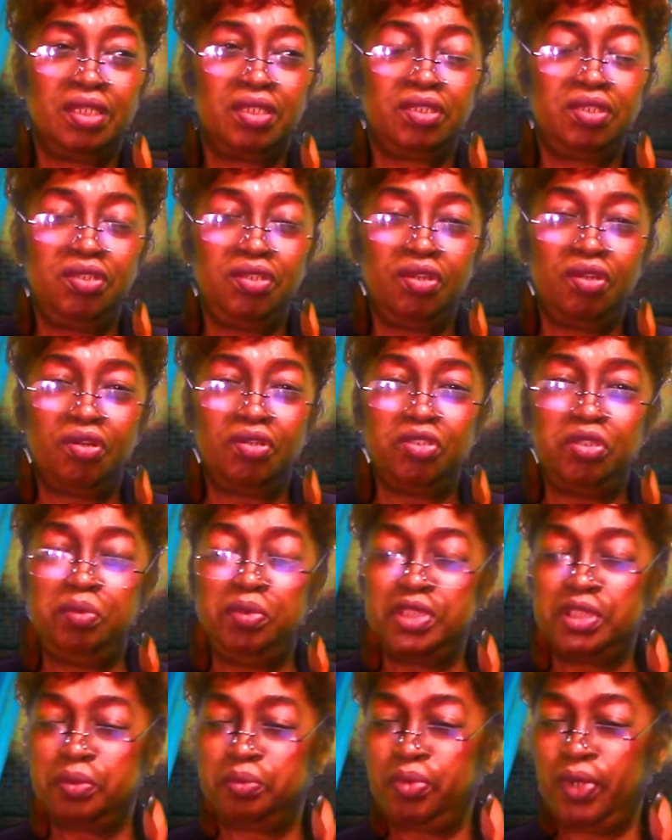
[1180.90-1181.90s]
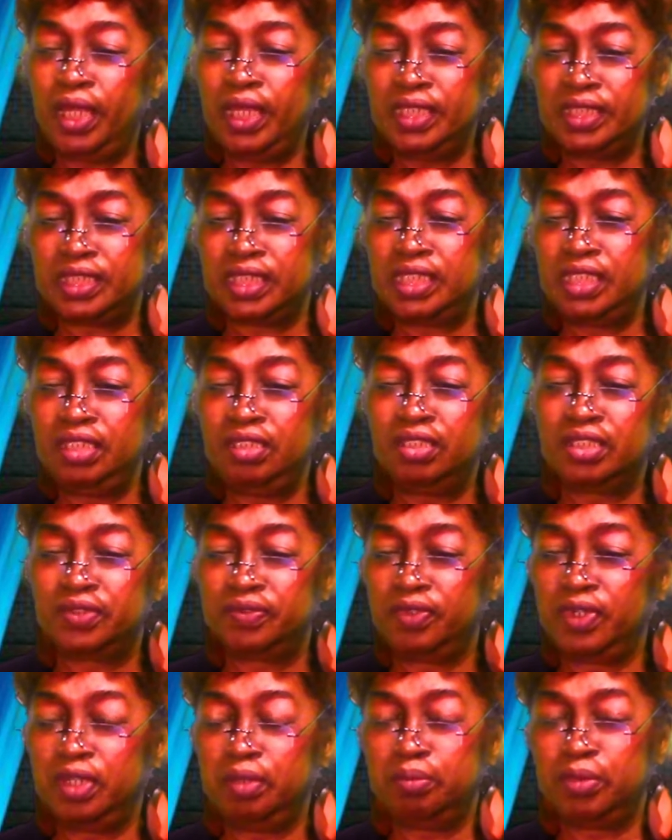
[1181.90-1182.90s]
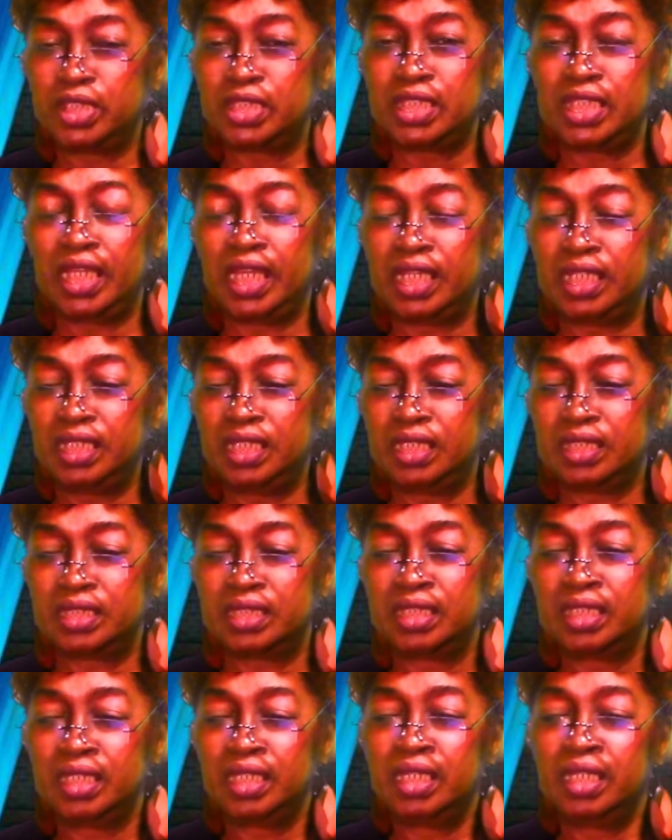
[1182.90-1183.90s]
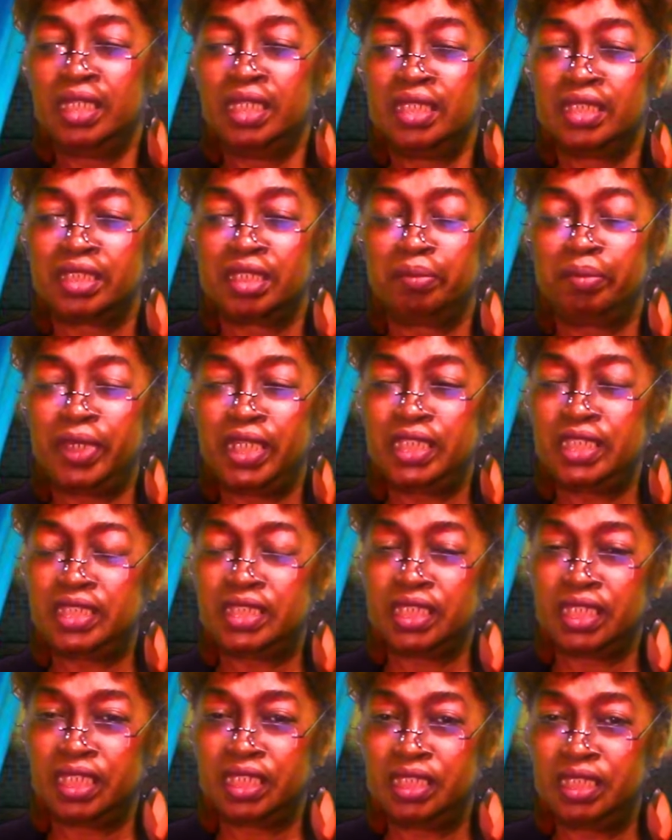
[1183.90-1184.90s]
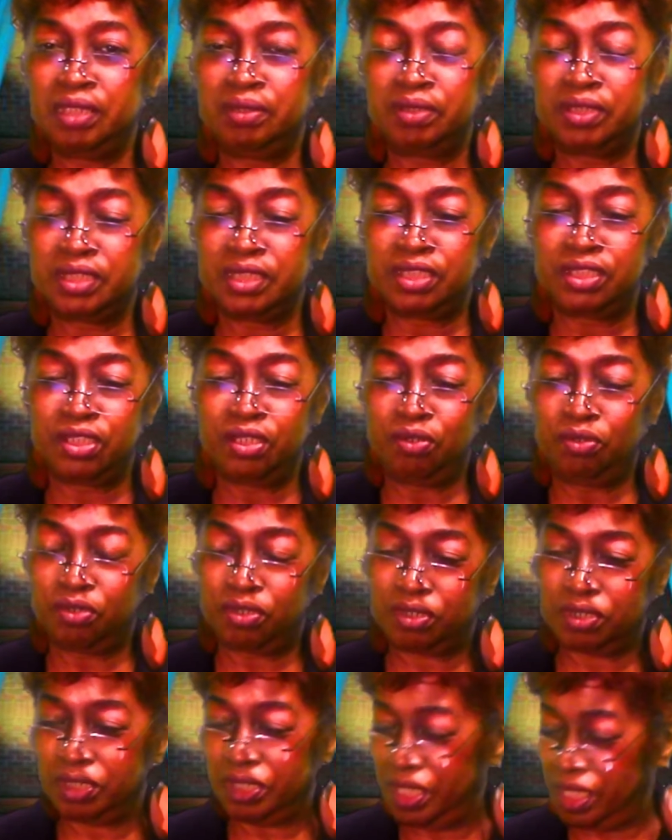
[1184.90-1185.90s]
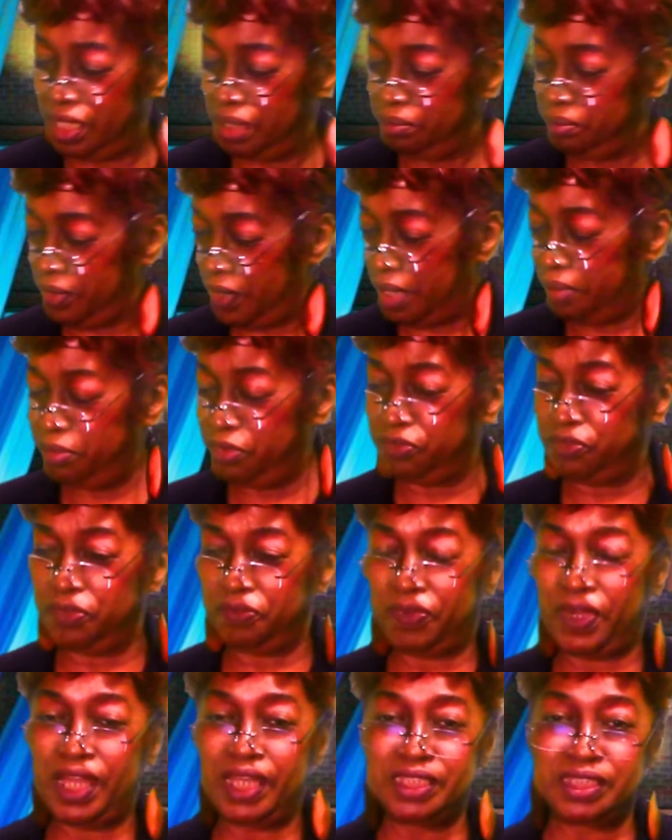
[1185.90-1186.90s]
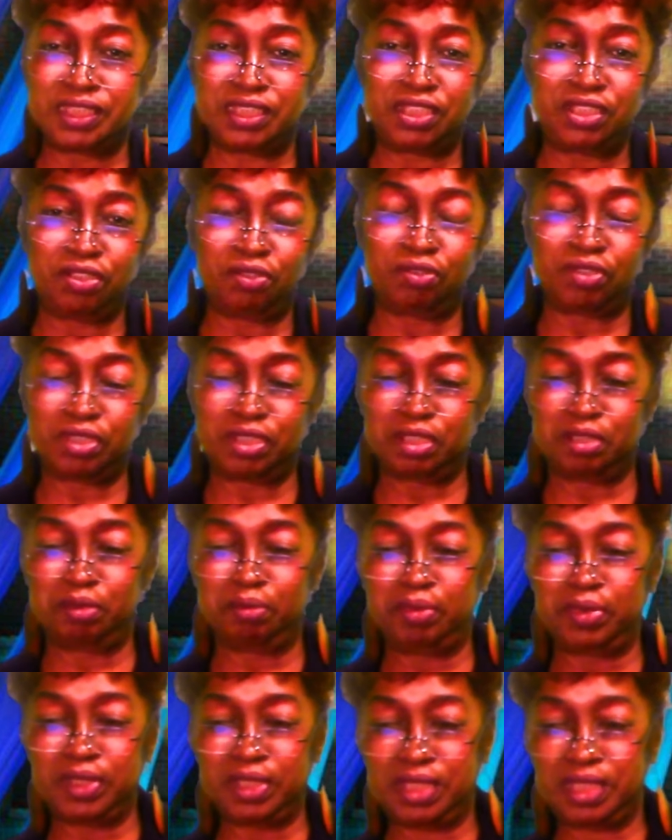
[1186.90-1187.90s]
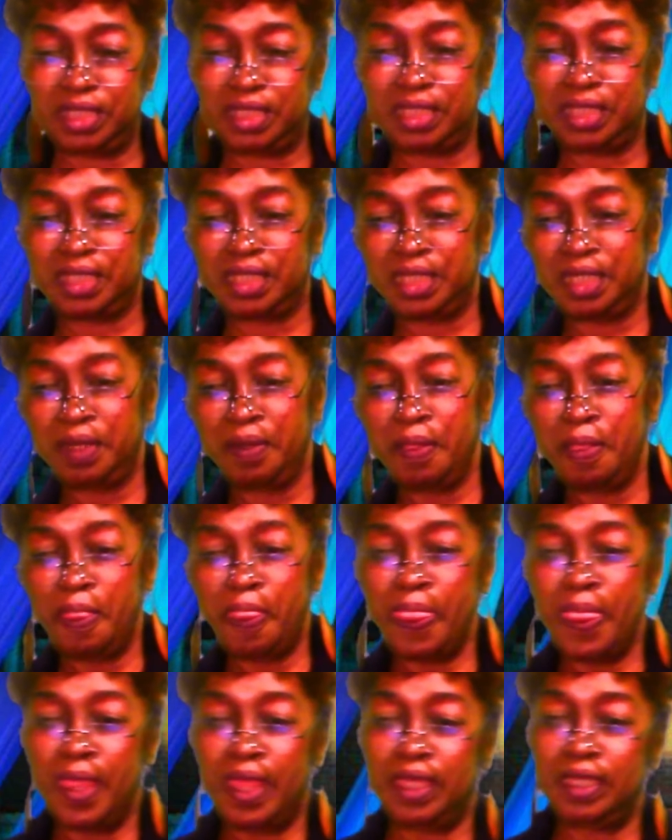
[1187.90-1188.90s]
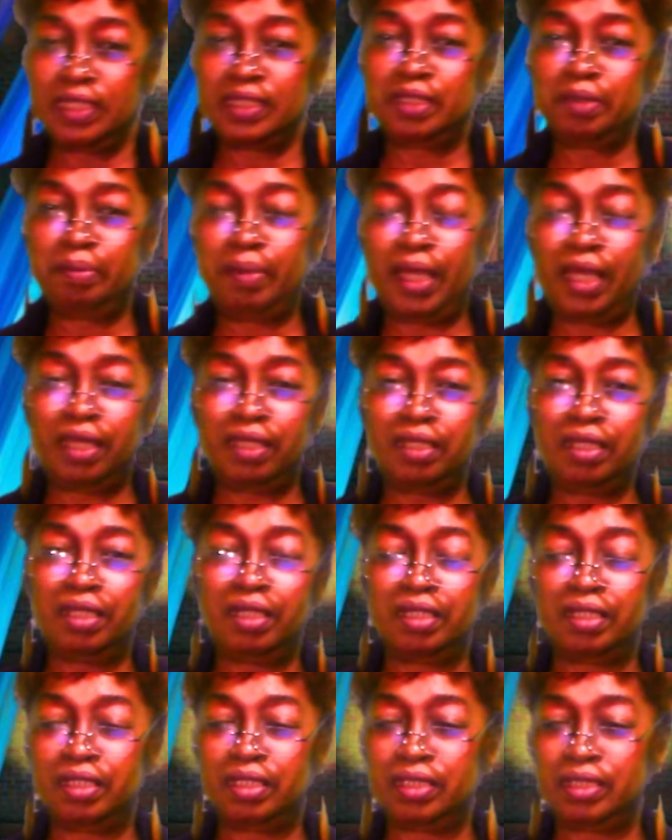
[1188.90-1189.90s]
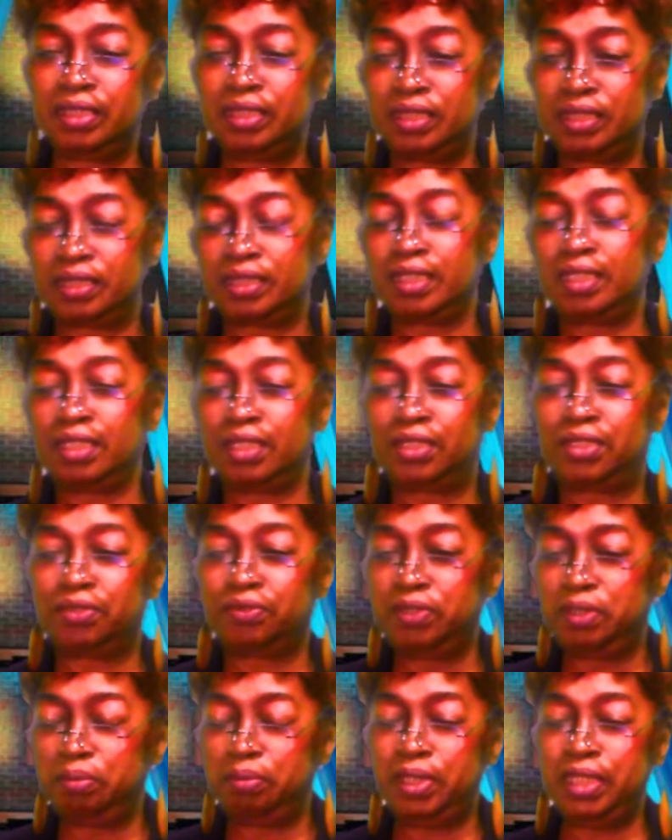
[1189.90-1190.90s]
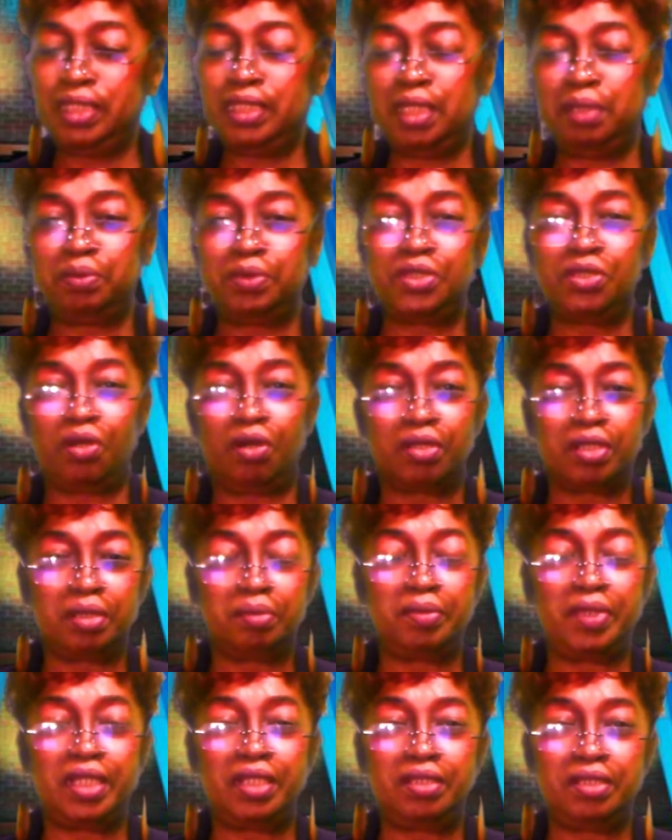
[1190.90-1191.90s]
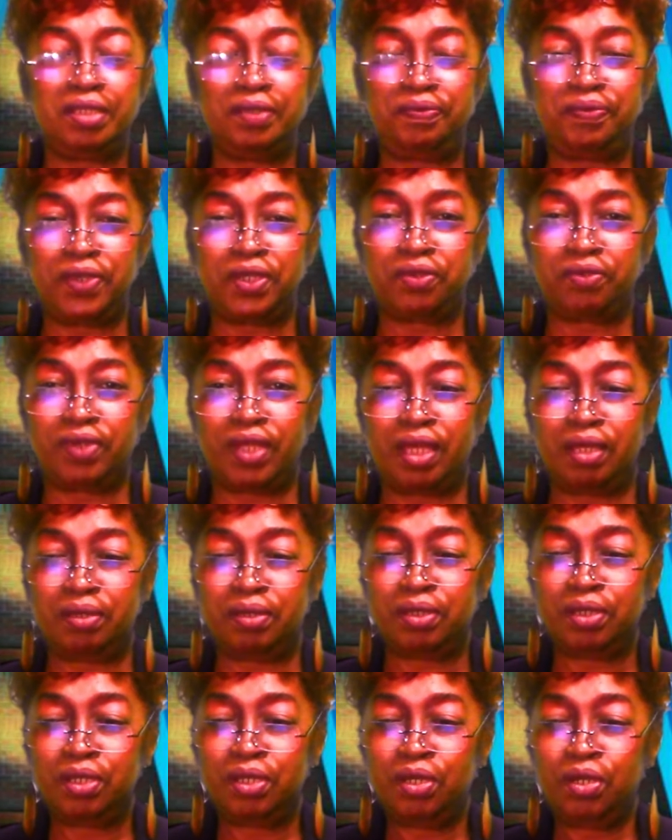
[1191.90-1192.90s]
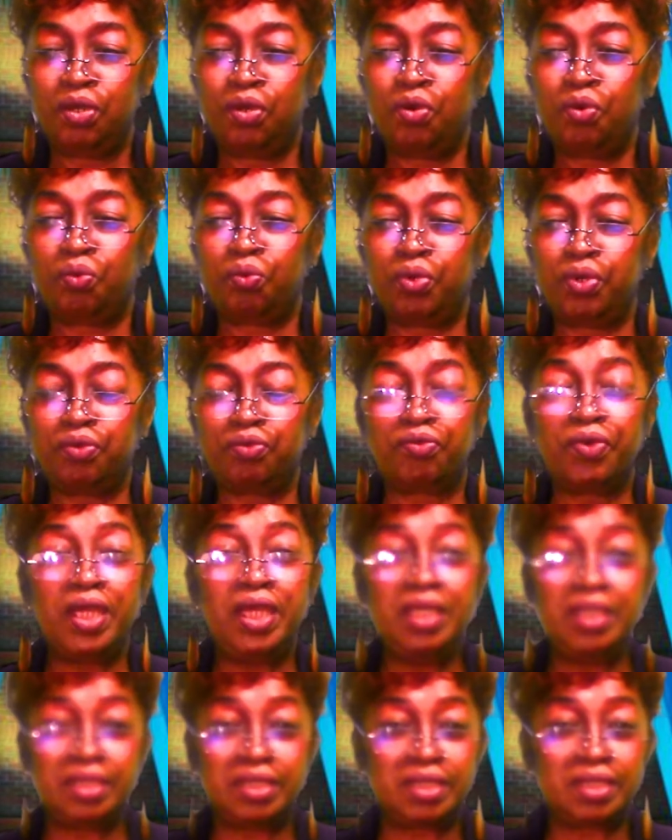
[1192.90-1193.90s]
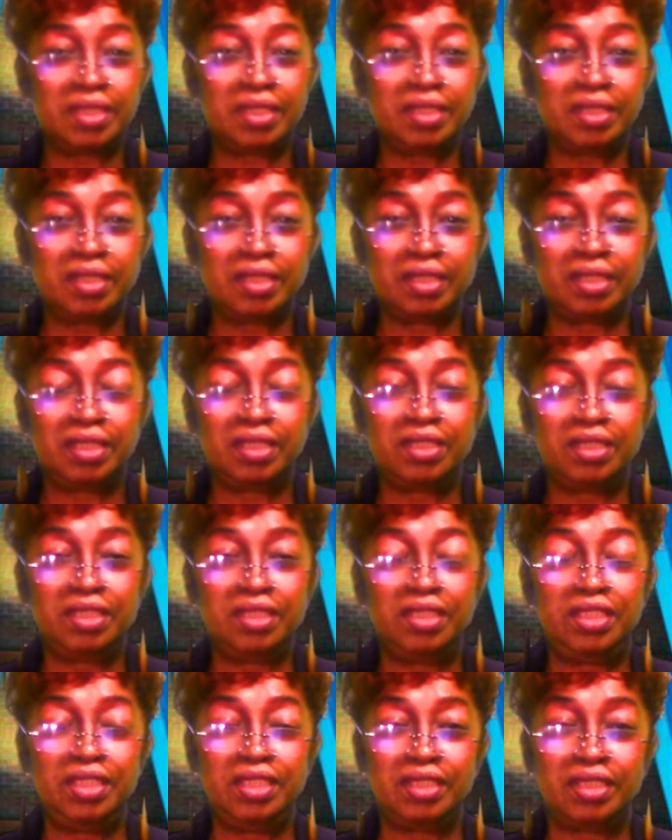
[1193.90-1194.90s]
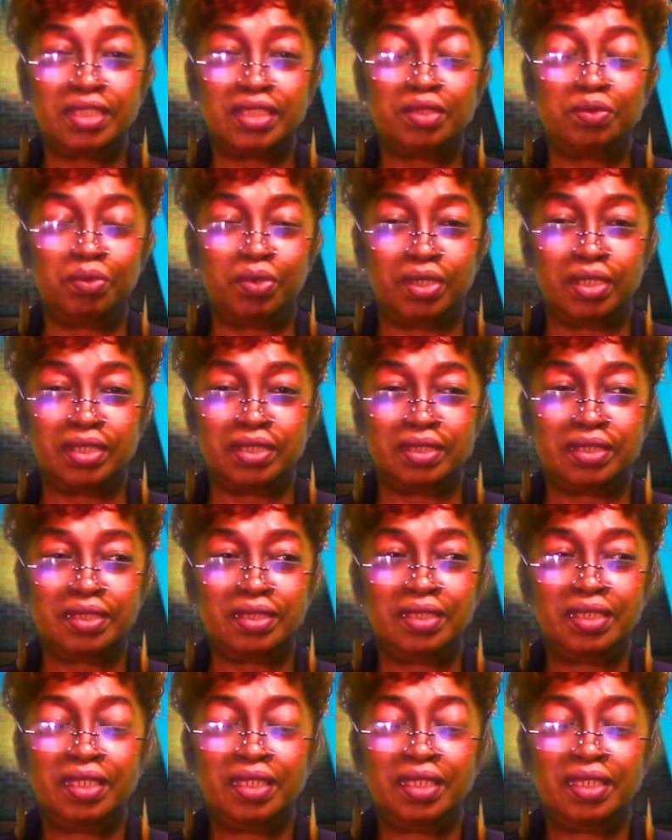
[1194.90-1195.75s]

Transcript: You know, and you'd be surprised that He looks very much like us. Somebody said, it was a joke. I'm going to revise the joke a little bit. It's about these three men. They were talking. They couldn't figure out what race Jesus was.